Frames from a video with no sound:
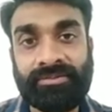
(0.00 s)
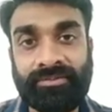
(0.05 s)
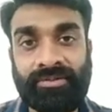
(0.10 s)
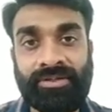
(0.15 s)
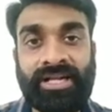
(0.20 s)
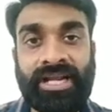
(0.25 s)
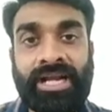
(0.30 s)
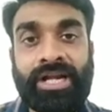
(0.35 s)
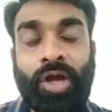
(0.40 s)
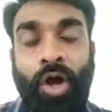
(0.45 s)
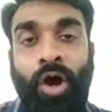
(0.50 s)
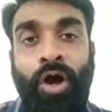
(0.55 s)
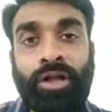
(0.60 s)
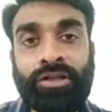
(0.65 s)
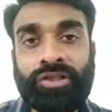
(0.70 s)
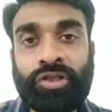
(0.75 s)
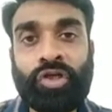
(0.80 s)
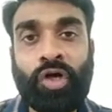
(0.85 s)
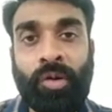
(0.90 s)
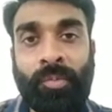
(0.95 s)
right,
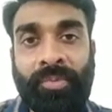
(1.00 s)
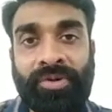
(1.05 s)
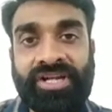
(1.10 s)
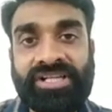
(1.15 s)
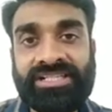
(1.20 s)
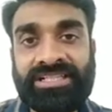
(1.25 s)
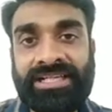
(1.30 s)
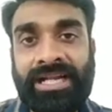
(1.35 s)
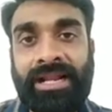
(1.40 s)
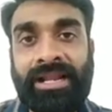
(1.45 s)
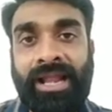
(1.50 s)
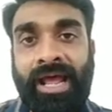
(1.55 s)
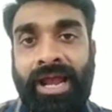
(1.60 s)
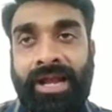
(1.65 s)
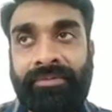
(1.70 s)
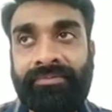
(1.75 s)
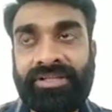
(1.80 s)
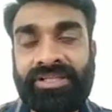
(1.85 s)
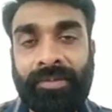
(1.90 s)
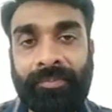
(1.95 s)
all the computers that are
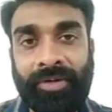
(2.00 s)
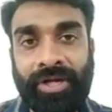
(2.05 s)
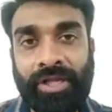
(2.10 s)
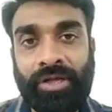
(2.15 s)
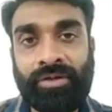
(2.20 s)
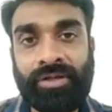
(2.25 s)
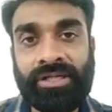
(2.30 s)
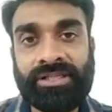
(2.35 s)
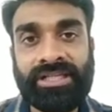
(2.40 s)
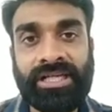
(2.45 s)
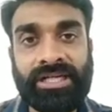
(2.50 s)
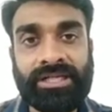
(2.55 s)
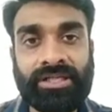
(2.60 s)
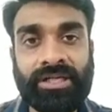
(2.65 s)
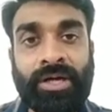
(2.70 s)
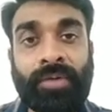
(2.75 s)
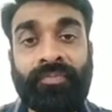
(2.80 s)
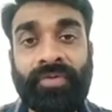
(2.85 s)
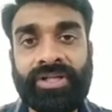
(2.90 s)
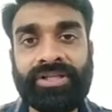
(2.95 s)
lied with the particular
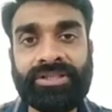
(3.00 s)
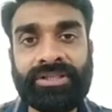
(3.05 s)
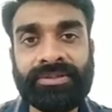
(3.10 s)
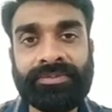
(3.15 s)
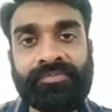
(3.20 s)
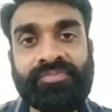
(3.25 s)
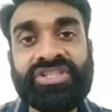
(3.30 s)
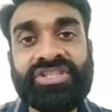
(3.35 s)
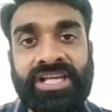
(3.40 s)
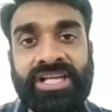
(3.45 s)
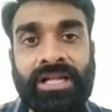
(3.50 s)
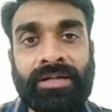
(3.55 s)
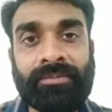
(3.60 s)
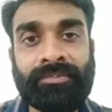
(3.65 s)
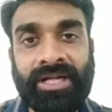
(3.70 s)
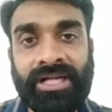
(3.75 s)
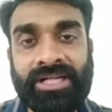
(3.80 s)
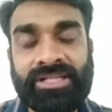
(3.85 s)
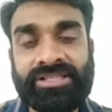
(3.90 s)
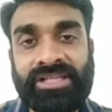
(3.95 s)
that one single
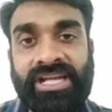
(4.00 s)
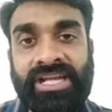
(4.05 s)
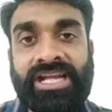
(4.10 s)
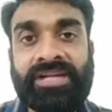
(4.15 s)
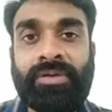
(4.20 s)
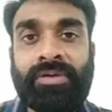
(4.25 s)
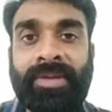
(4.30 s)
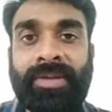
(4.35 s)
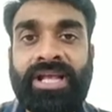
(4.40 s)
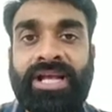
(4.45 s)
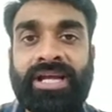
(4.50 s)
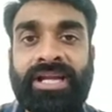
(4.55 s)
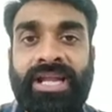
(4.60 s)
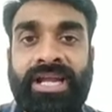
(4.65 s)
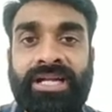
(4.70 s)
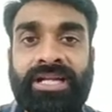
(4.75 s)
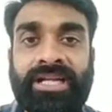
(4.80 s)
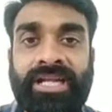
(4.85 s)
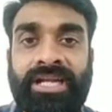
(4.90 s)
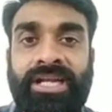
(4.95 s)
branch, it will be
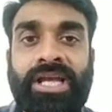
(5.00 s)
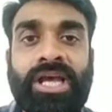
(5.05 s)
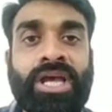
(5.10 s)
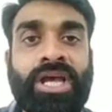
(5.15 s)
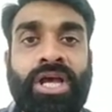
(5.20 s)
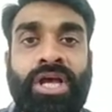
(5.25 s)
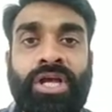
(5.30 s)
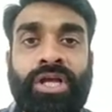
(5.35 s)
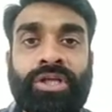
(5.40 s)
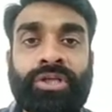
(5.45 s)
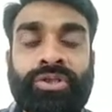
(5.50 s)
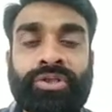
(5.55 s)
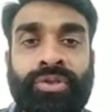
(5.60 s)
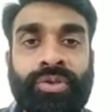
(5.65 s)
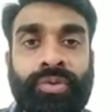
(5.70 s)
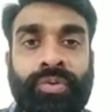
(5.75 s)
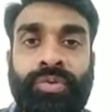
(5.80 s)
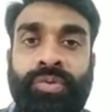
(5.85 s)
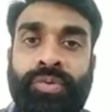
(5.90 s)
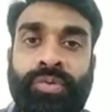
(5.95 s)
connected
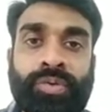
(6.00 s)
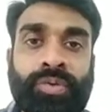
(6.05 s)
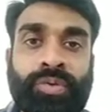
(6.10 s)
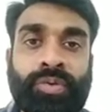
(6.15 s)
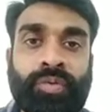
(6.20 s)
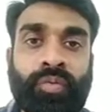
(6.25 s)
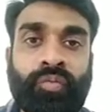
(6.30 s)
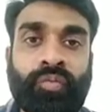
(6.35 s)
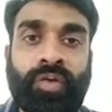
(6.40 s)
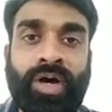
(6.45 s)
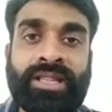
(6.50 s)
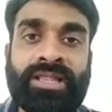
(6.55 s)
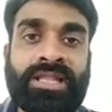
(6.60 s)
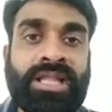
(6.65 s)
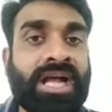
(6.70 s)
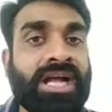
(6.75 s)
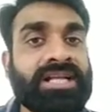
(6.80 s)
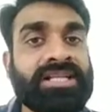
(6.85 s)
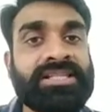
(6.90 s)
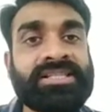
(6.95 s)
through
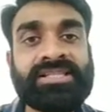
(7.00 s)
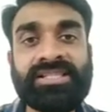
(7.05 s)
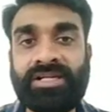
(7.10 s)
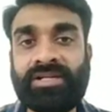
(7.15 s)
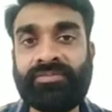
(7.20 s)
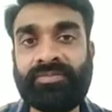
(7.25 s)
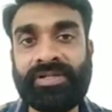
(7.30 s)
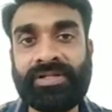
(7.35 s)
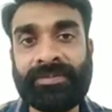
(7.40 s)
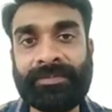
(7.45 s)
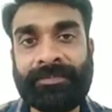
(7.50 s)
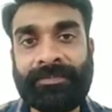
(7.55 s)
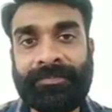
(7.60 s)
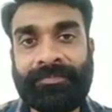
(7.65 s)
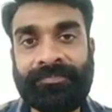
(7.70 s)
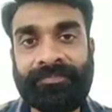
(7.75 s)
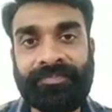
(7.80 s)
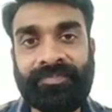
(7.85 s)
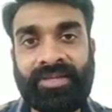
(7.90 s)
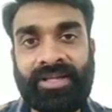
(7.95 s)
one server.
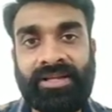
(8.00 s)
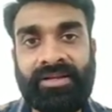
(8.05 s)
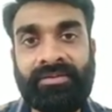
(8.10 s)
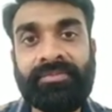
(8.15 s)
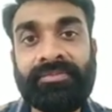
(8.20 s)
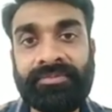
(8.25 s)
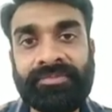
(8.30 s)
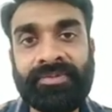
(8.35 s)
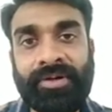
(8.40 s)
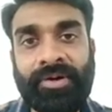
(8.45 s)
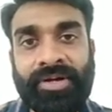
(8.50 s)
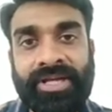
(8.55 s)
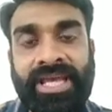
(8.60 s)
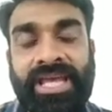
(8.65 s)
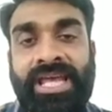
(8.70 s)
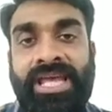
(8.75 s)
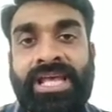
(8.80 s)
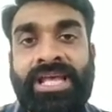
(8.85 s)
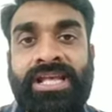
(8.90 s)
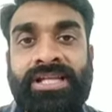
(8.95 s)

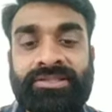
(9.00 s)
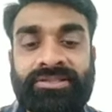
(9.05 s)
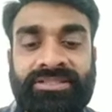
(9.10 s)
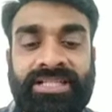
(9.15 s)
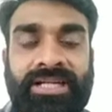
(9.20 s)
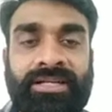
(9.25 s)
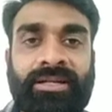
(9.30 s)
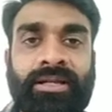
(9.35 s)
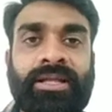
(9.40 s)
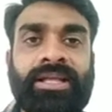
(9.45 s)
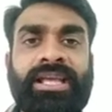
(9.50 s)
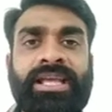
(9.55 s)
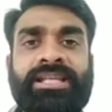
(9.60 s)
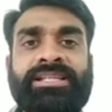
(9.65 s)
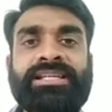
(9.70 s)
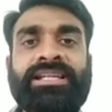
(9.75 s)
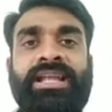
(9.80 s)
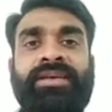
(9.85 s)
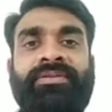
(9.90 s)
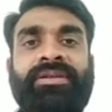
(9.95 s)
Okay, so that
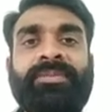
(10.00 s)
each and every